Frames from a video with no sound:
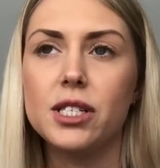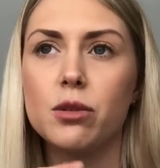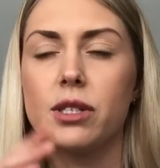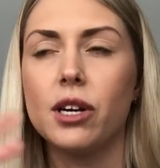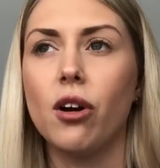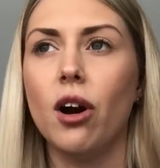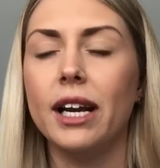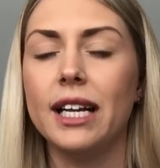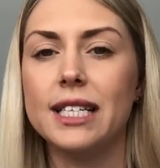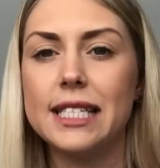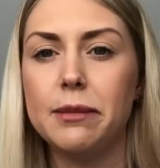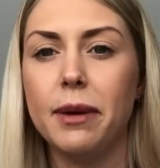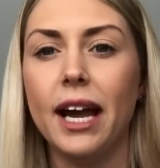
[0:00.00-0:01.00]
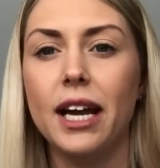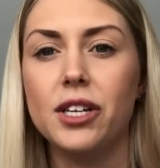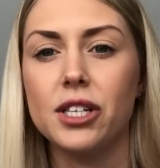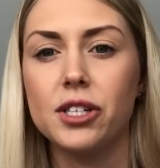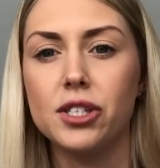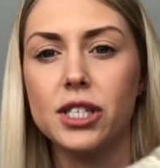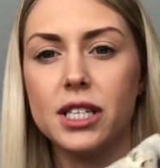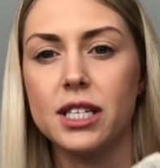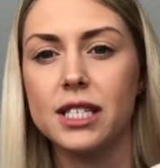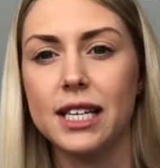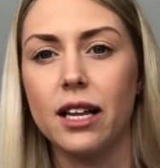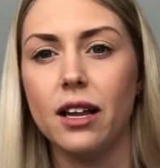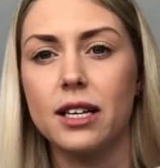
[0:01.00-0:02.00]
She's also got an Etsy page and she does
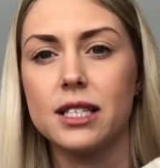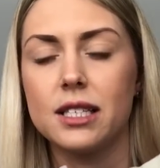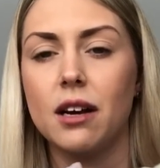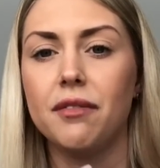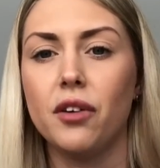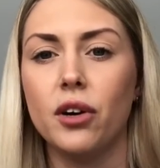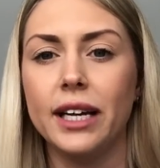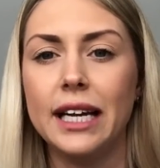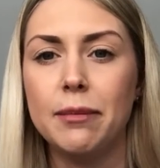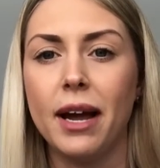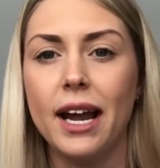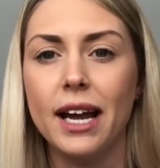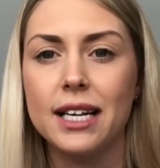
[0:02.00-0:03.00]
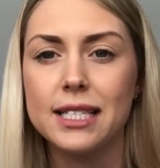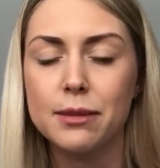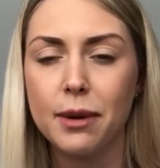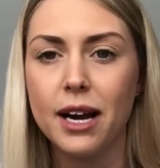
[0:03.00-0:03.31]
sell her stuff on eBay as